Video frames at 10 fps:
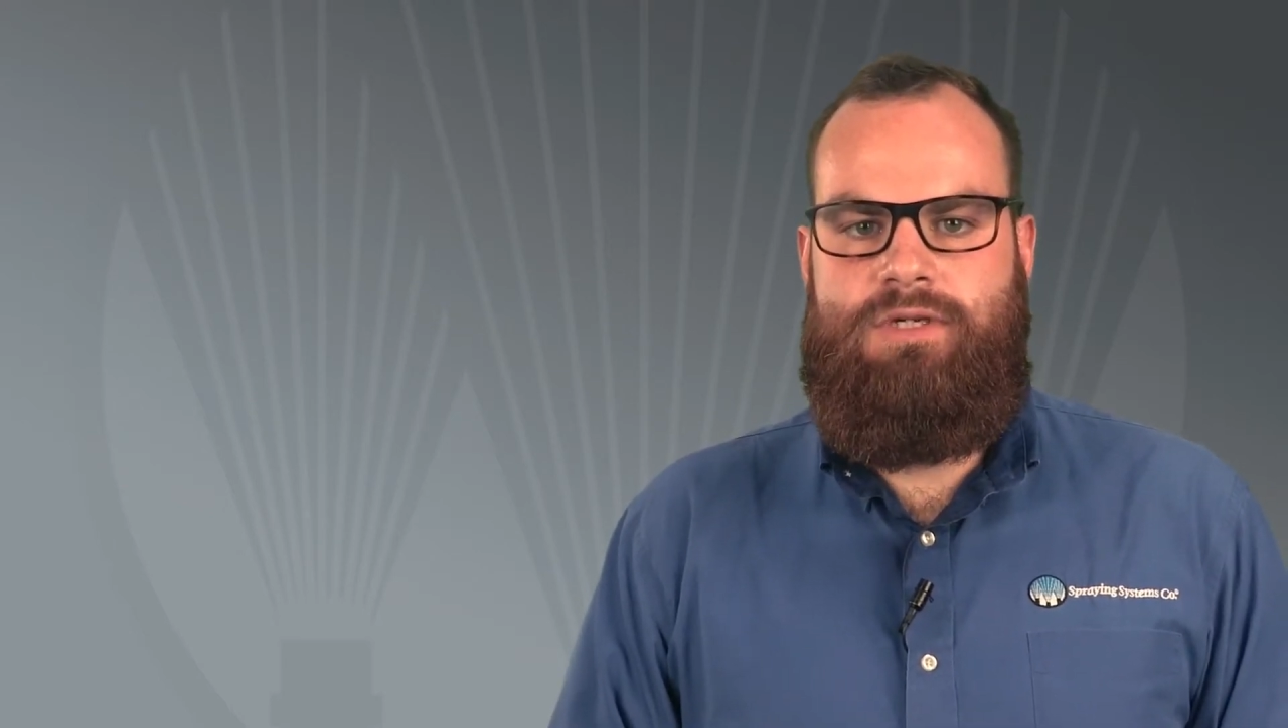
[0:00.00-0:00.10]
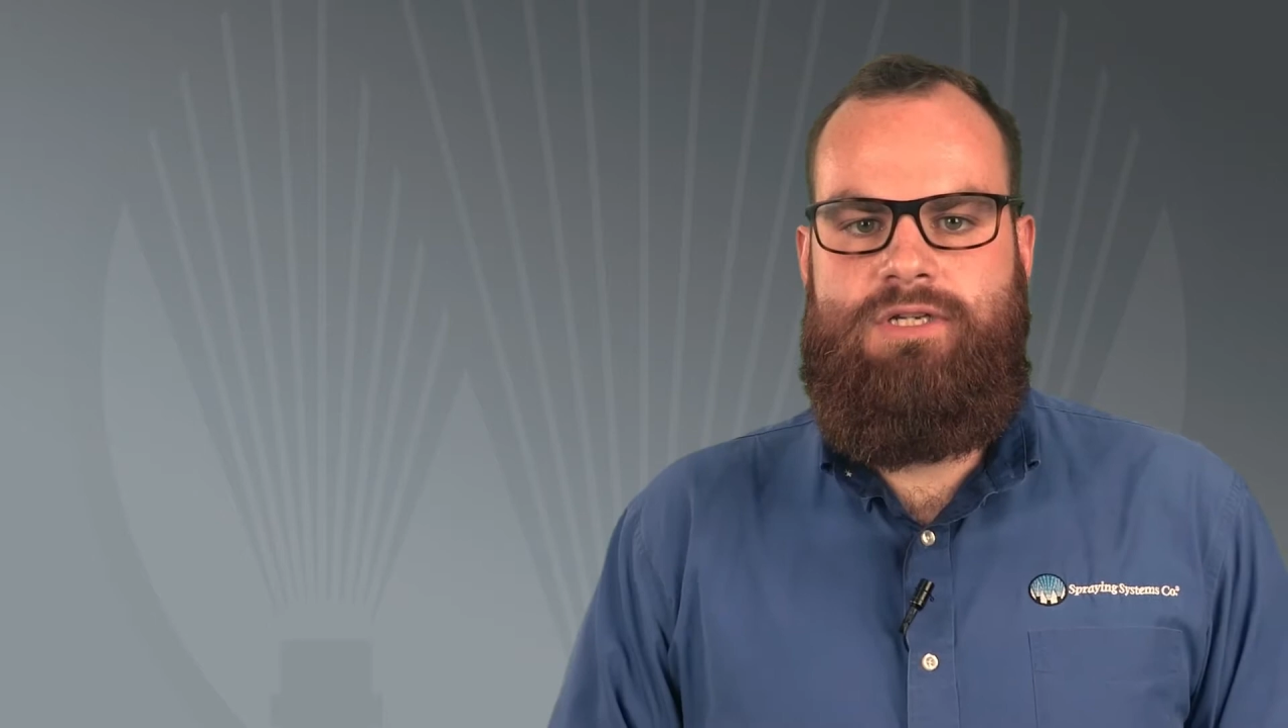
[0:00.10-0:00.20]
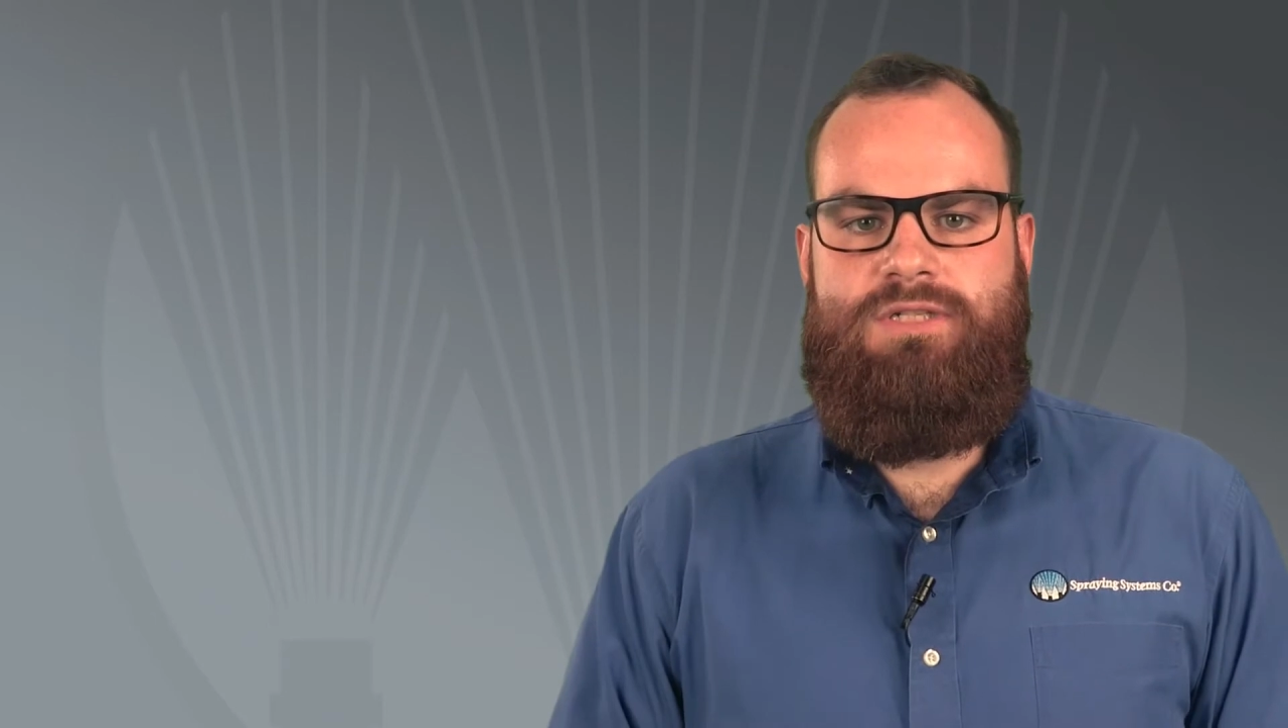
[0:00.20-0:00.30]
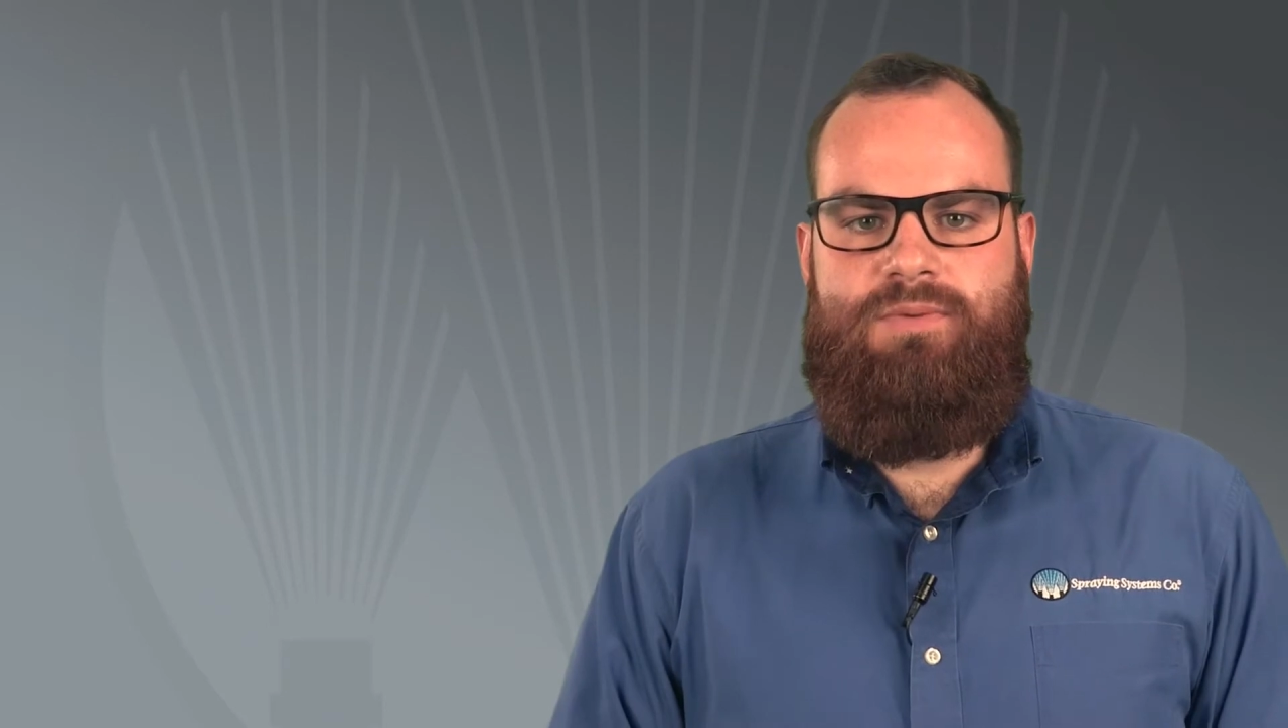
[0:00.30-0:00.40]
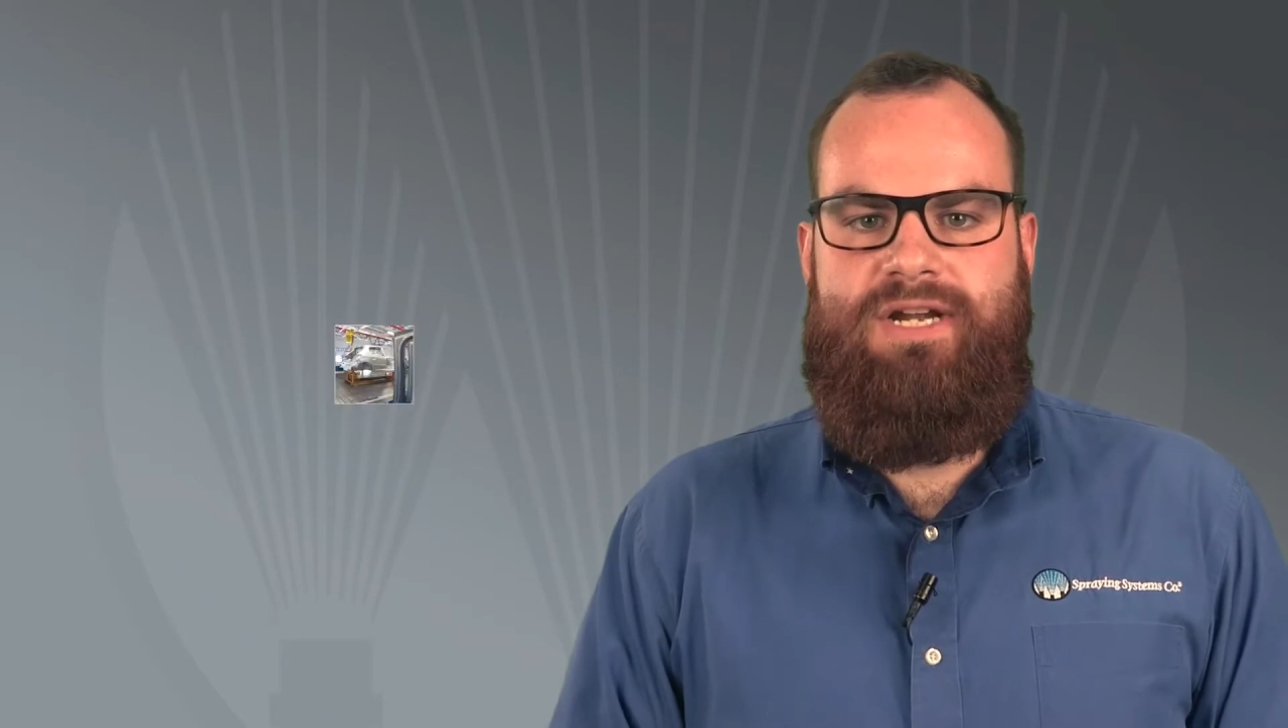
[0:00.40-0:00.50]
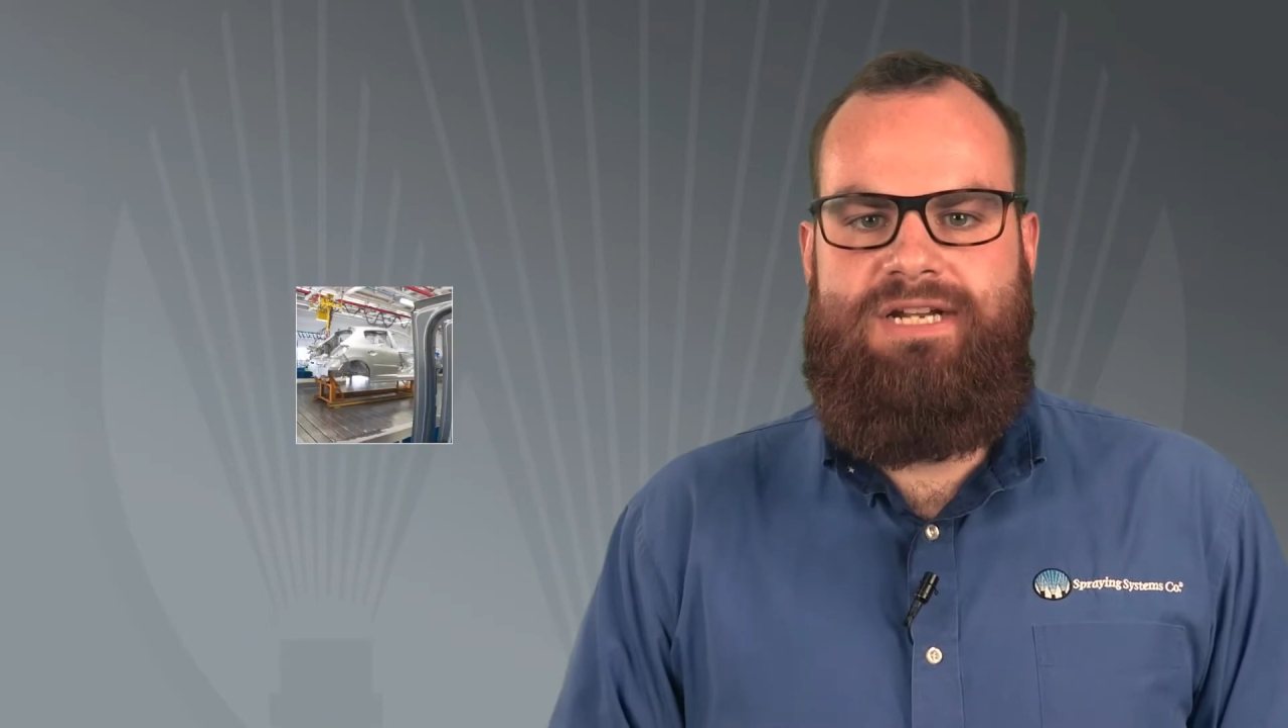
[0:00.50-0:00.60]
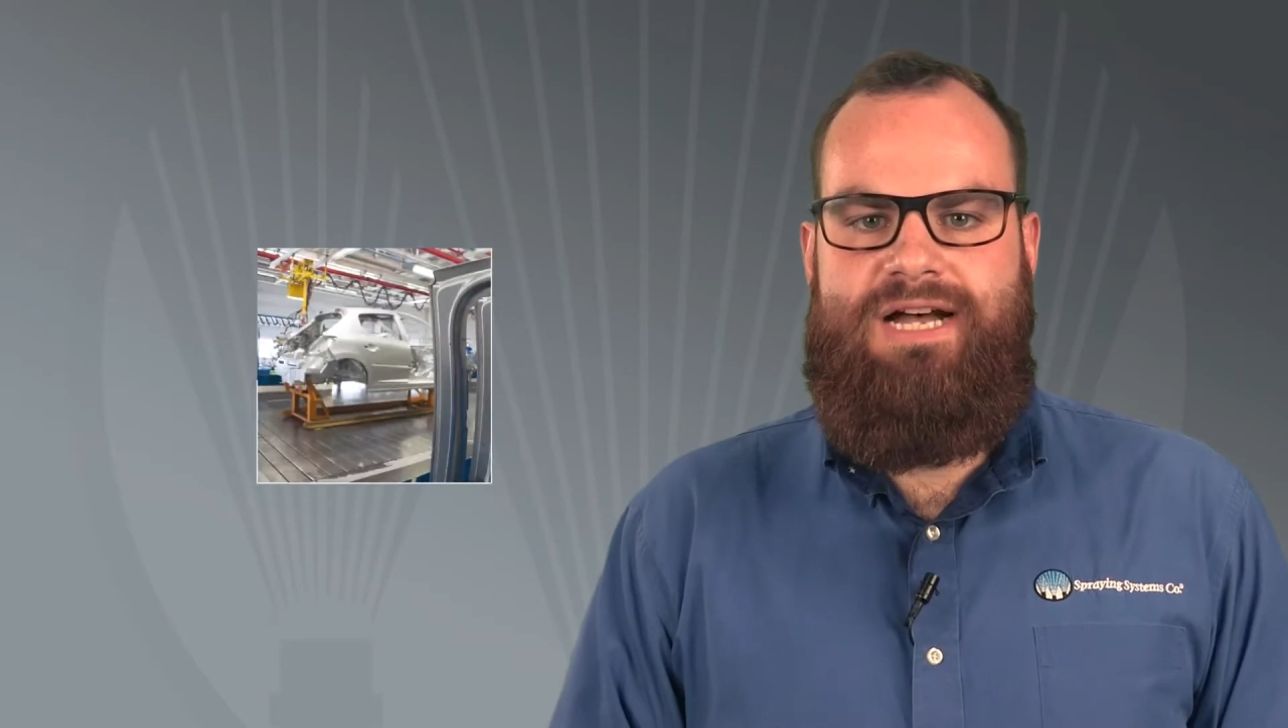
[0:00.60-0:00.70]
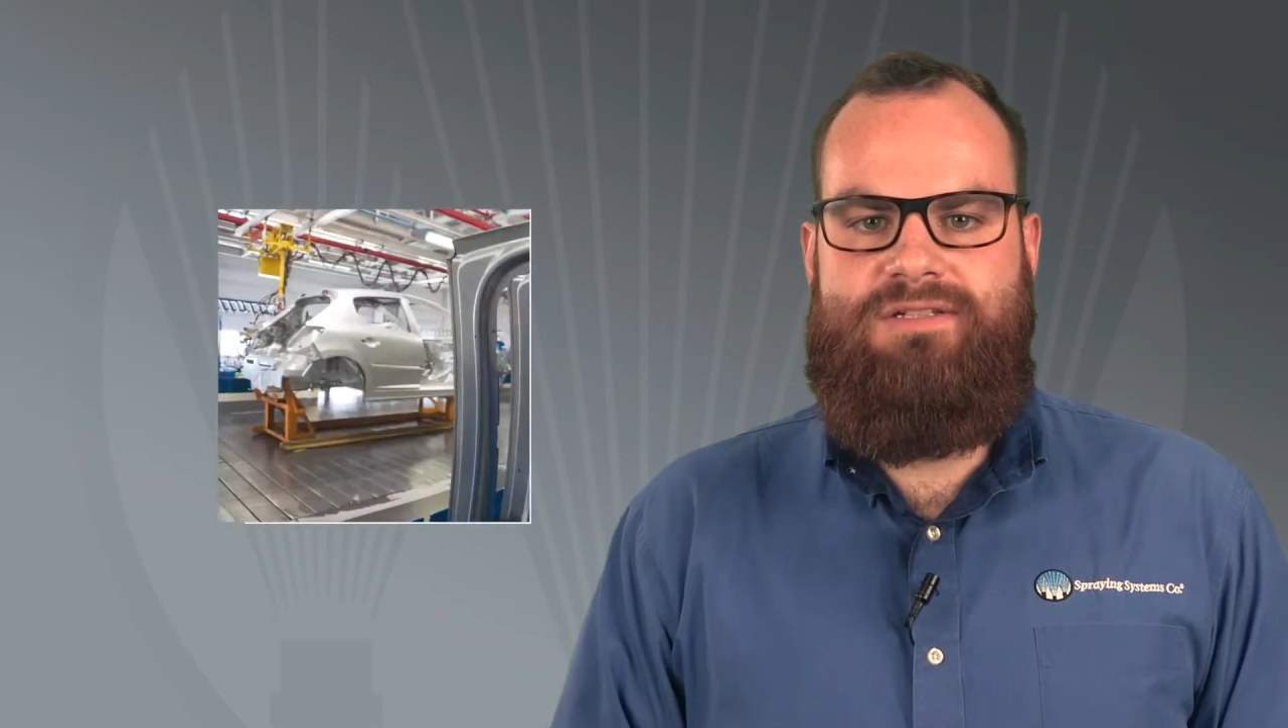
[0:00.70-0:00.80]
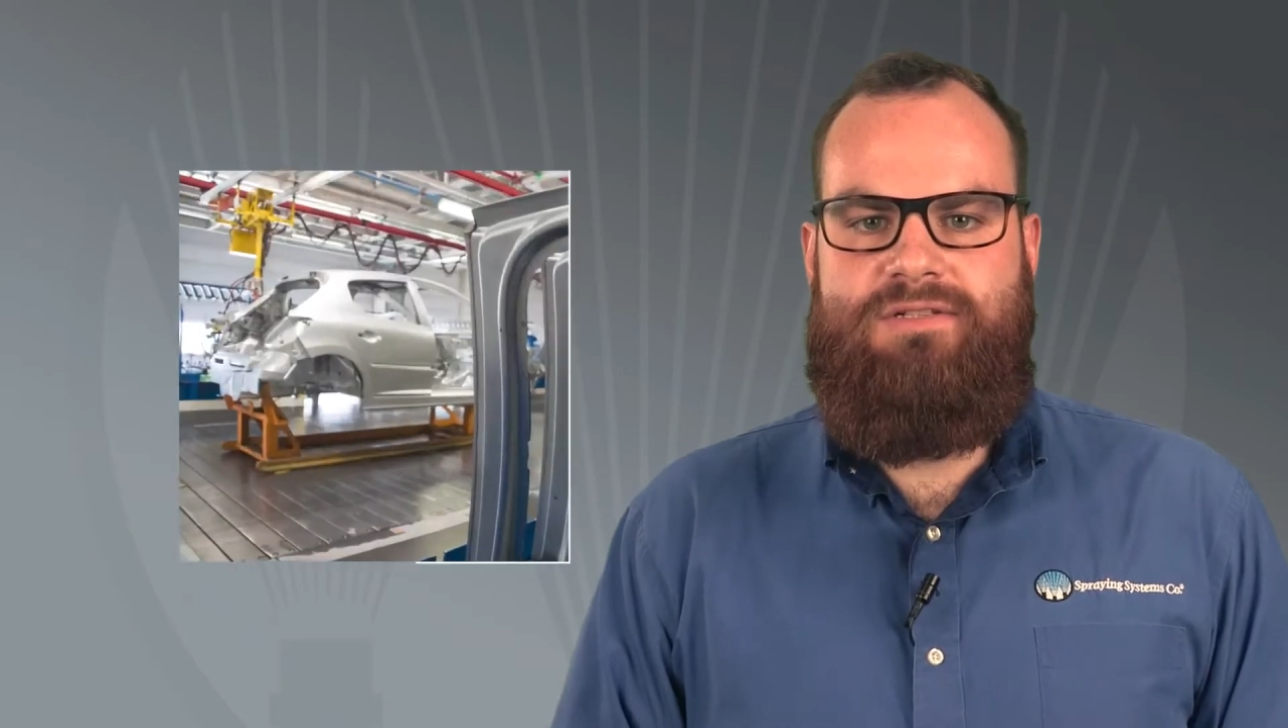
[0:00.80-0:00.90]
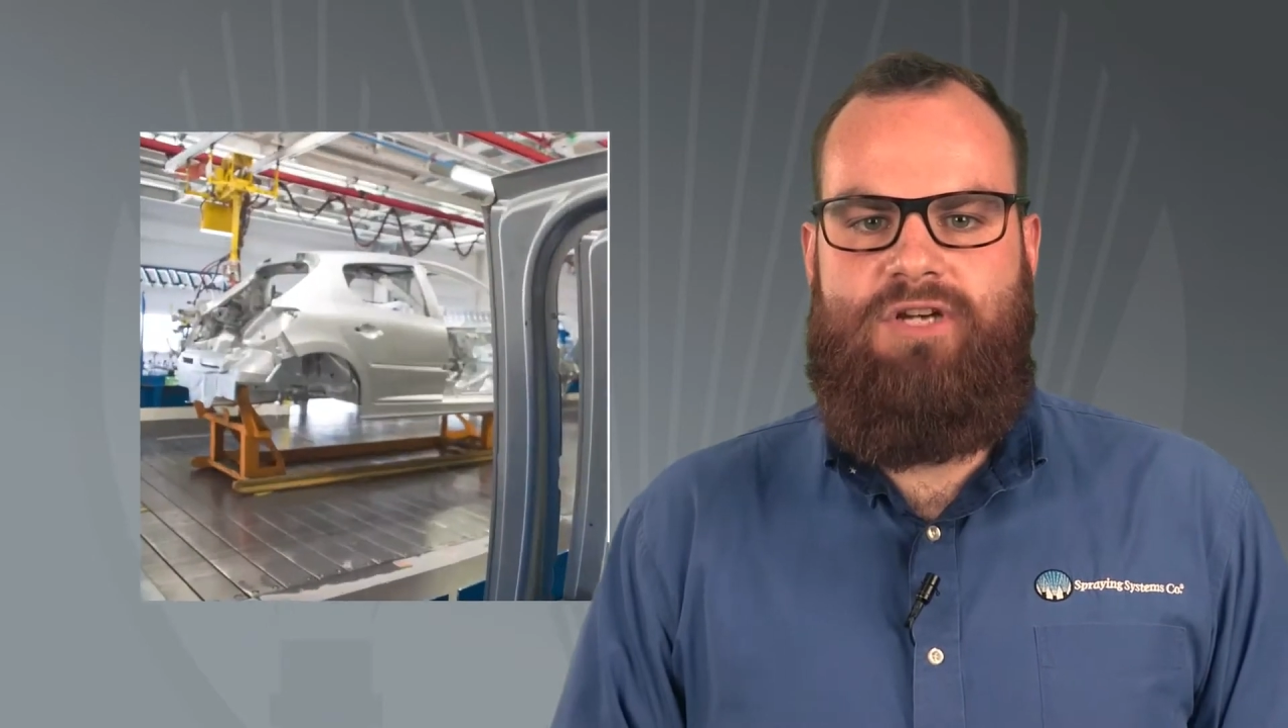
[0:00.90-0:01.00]
Spray
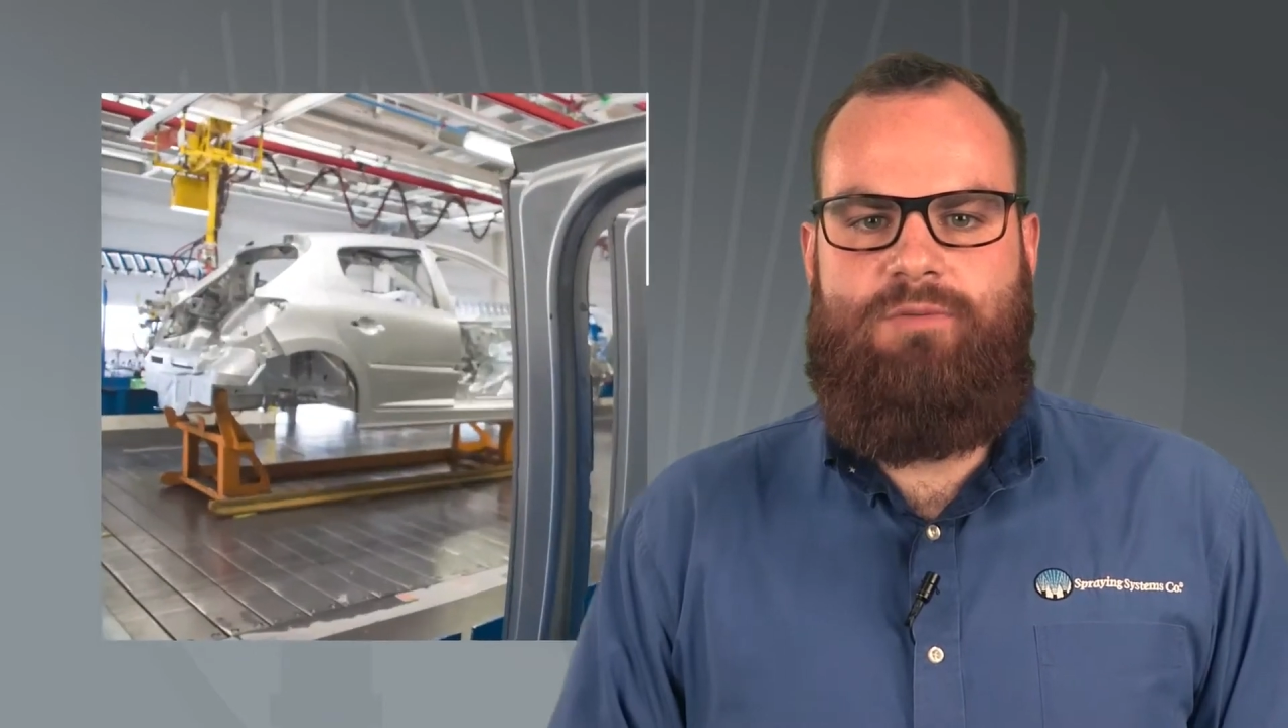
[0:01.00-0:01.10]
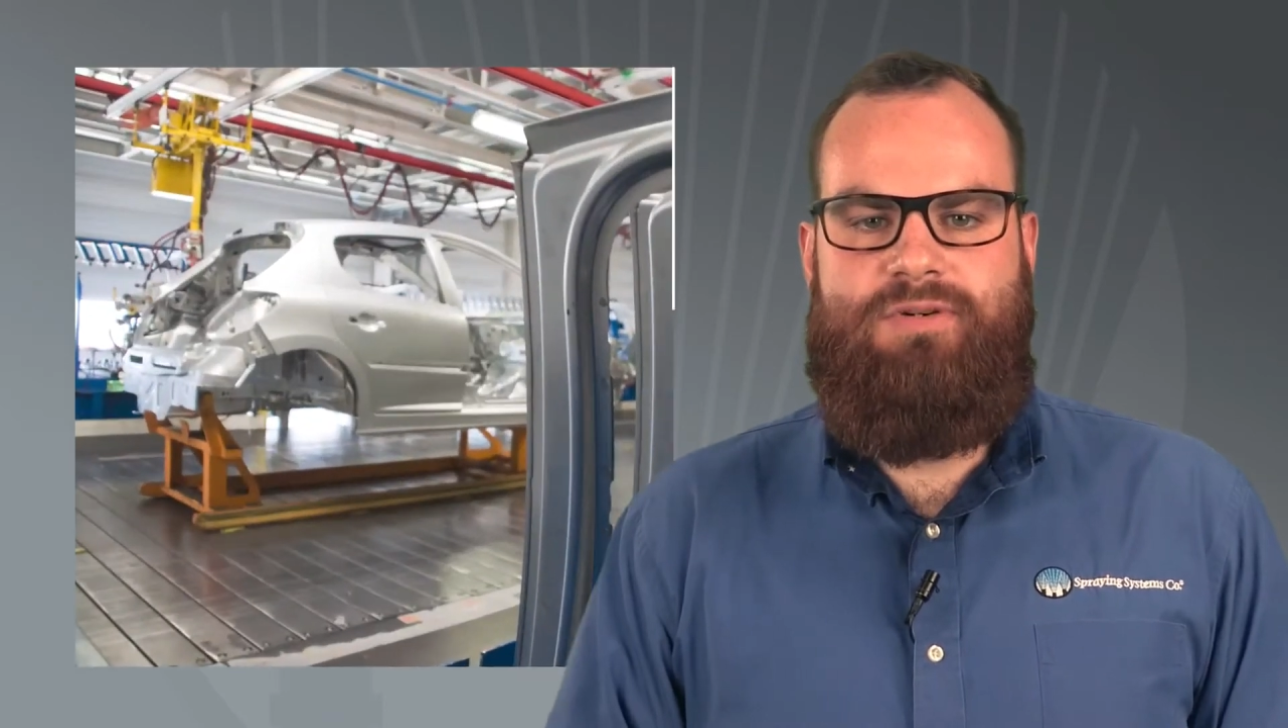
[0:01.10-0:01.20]
nozzles are